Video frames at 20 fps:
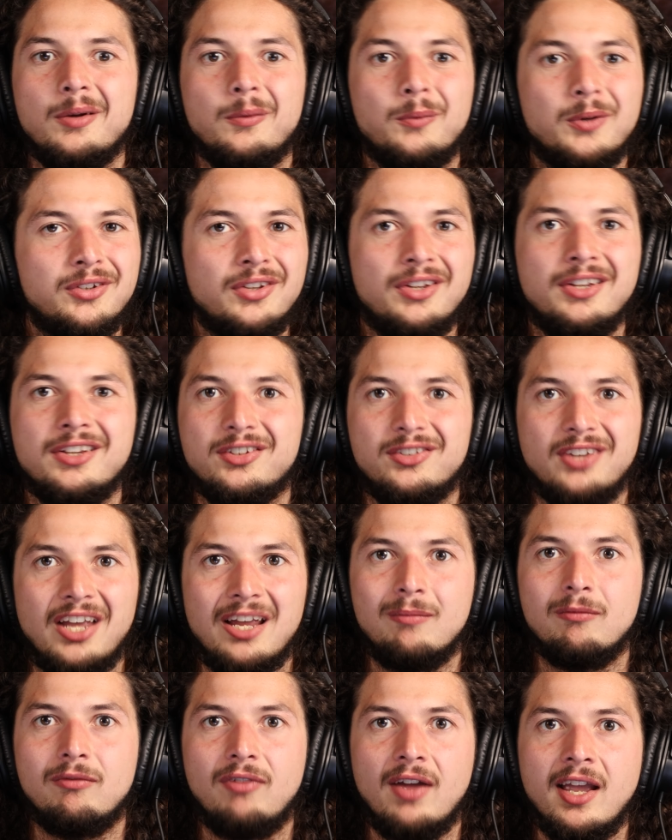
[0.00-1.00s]
was in the
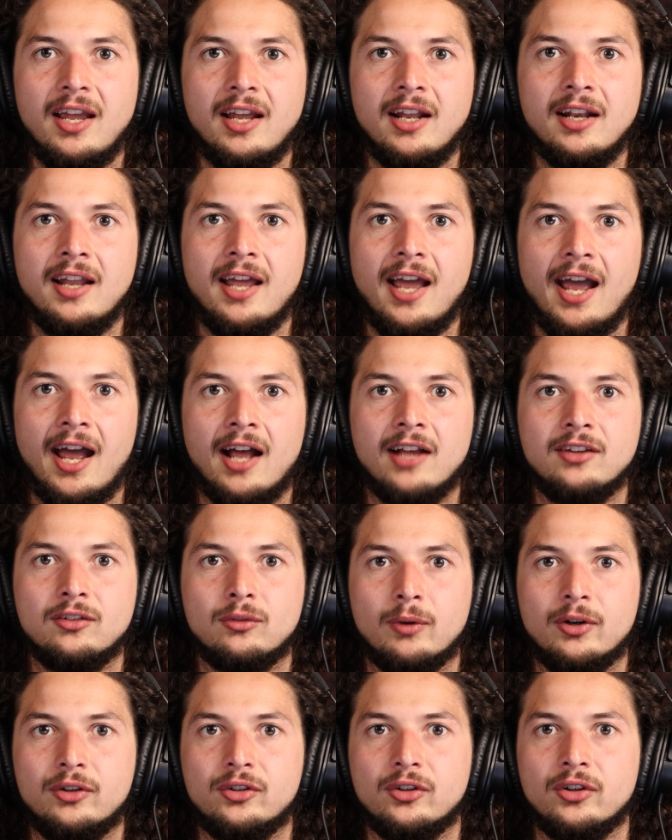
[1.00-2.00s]
same vein
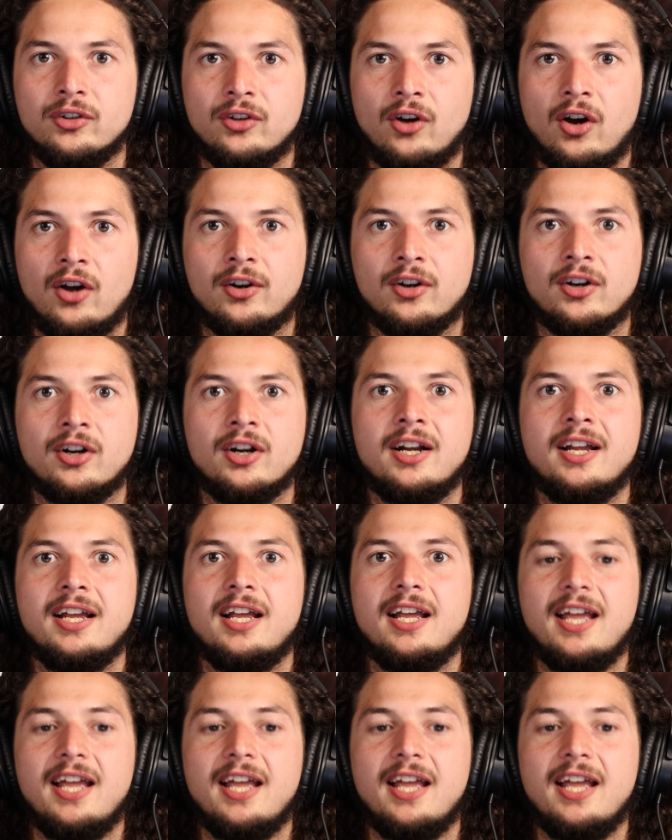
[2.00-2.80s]
as Richard Donner